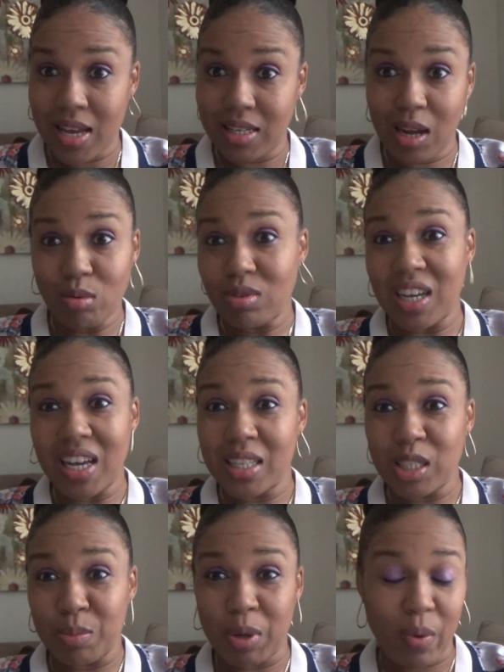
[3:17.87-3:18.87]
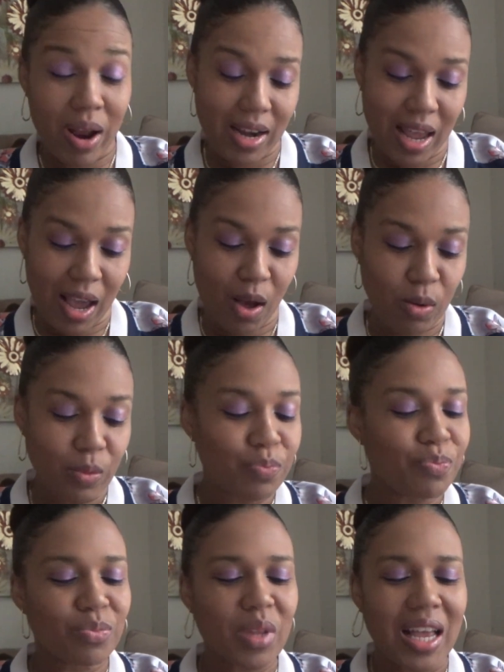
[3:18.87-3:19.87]
Don't judge me right now.
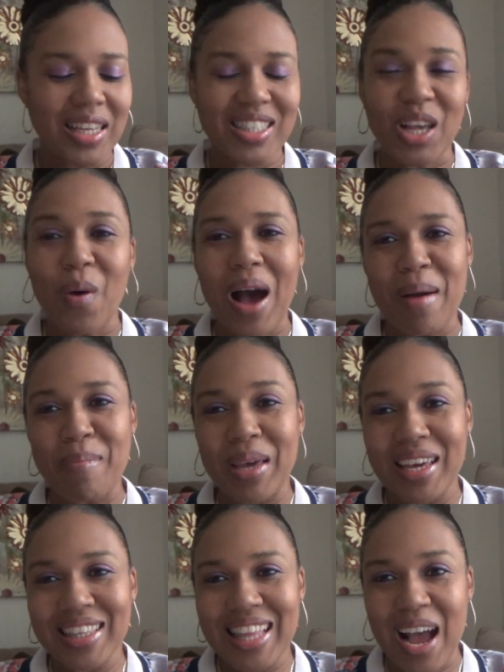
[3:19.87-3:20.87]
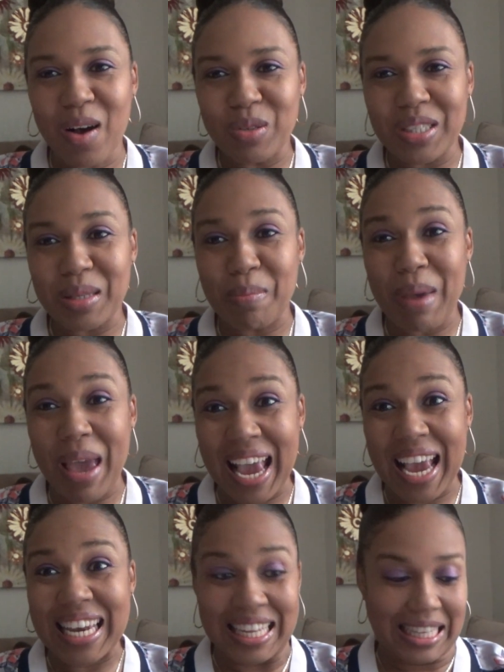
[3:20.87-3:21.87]
So I picked out some
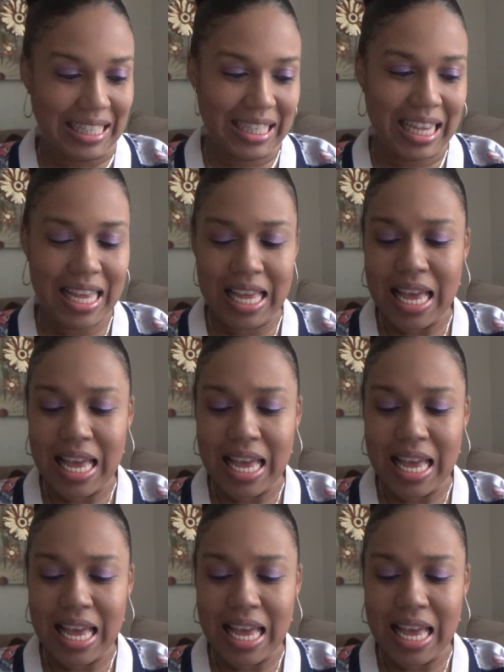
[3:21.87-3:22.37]
panties.